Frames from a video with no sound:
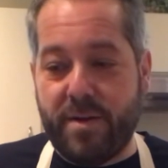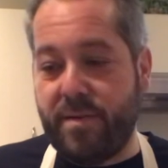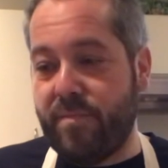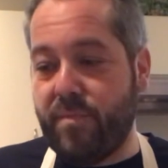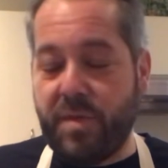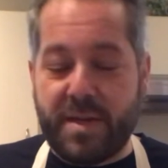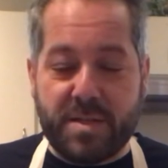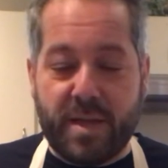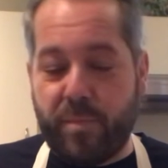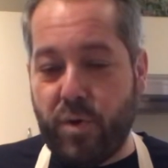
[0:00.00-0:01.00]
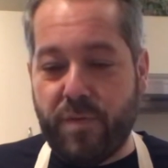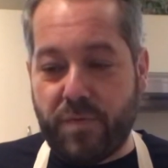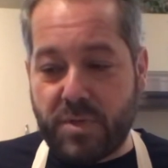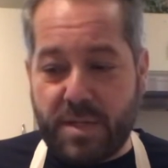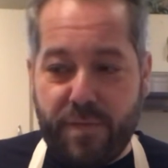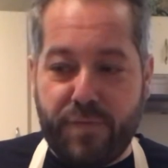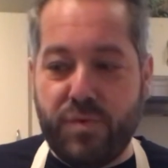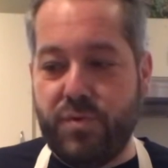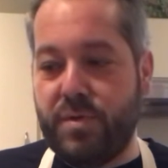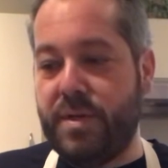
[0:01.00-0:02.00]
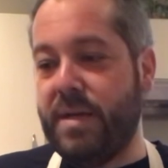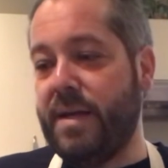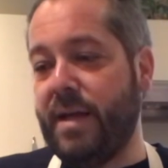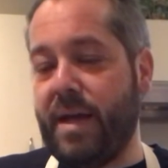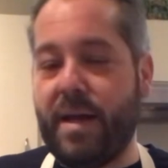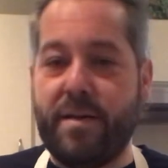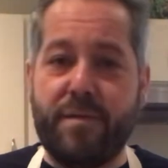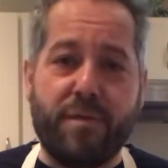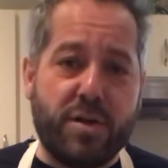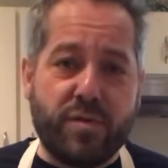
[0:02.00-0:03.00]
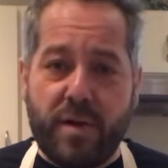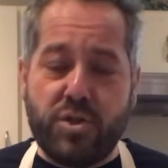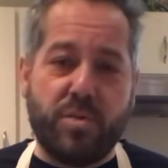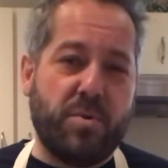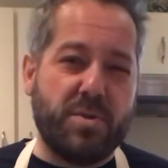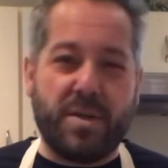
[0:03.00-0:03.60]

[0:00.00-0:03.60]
and things like beautiful seafood and fresh vegetables.